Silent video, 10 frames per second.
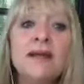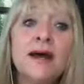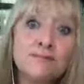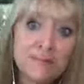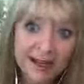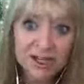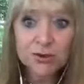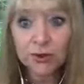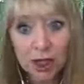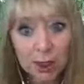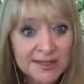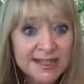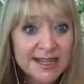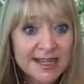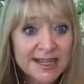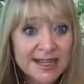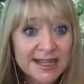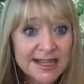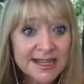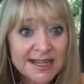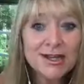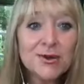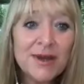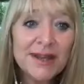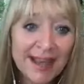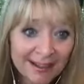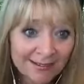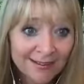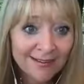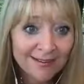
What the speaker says: mate, do you want a cup of tea? Good to see you again.